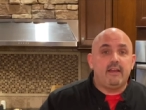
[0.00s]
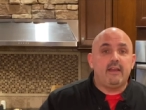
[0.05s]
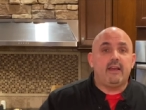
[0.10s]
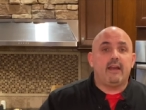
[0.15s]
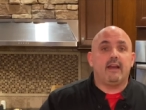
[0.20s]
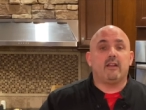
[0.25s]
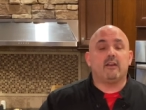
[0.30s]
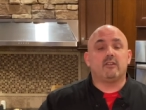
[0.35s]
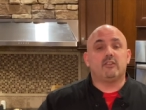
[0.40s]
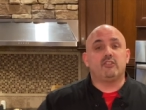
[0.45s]

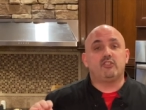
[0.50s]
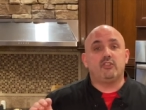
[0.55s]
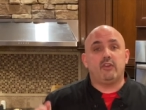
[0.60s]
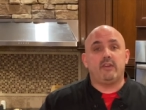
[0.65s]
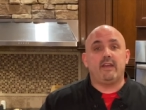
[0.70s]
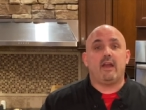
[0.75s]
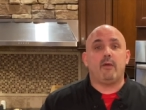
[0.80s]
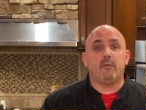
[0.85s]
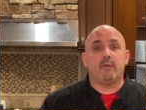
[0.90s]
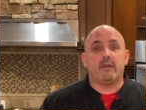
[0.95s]
and I'm gonna show you
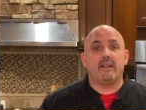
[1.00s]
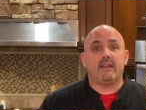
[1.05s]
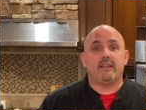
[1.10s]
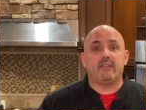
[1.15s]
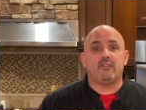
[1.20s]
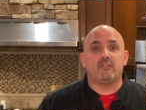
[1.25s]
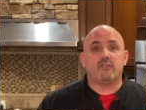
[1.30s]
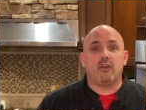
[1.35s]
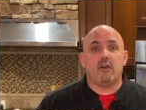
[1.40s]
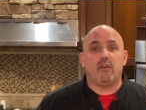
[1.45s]
how we're gonna get
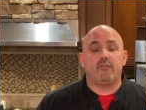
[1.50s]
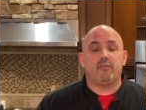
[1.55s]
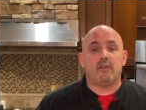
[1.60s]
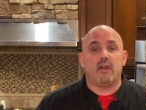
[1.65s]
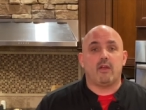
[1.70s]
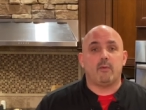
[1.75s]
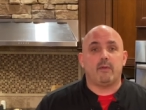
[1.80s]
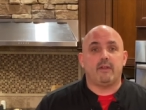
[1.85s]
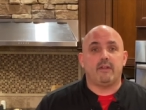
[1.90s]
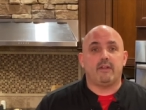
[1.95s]
this
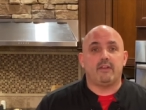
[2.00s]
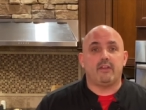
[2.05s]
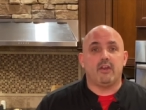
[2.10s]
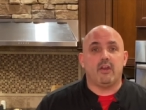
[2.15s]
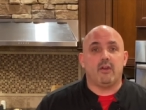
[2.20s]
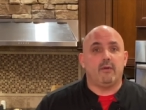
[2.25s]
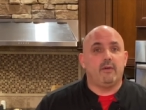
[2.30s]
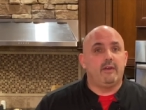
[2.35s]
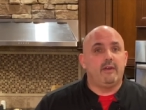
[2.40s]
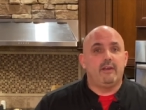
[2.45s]
cauliflower ready to
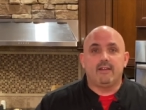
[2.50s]
go.